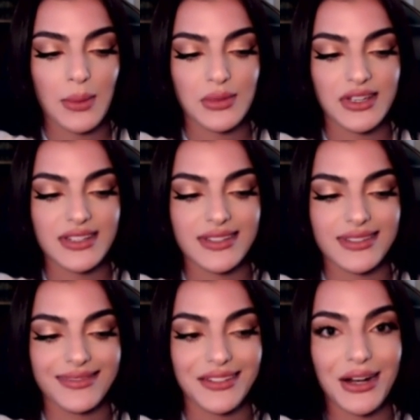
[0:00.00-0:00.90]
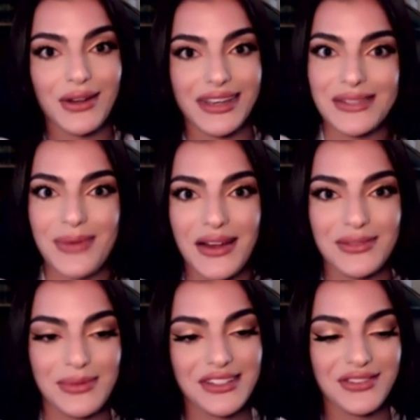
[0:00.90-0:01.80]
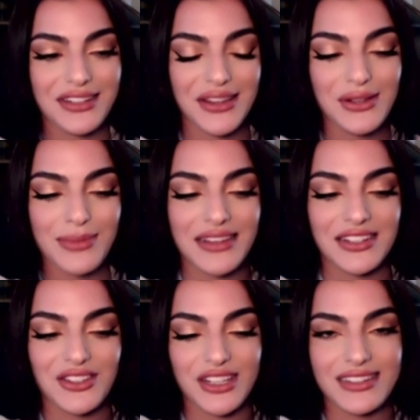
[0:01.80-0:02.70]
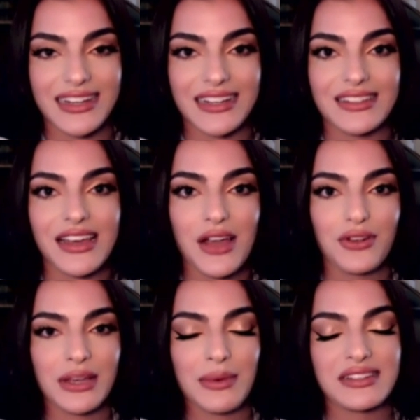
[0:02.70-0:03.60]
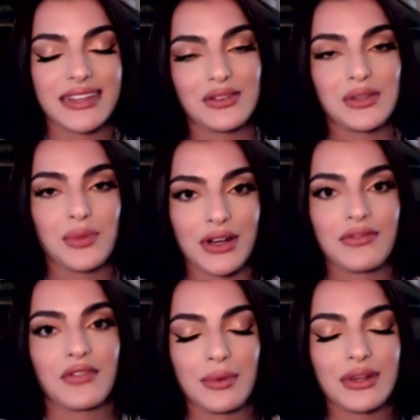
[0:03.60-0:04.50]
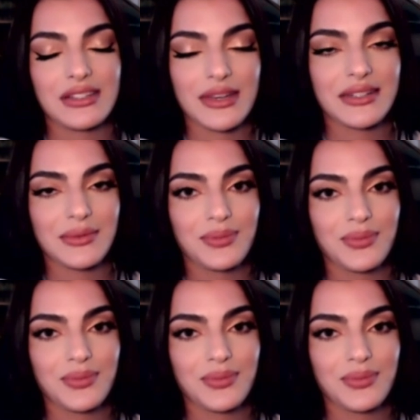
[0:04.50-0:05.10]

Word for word: because, you know, like, it inspires me to read those messages, and it's really amazing how supportive everybody's been.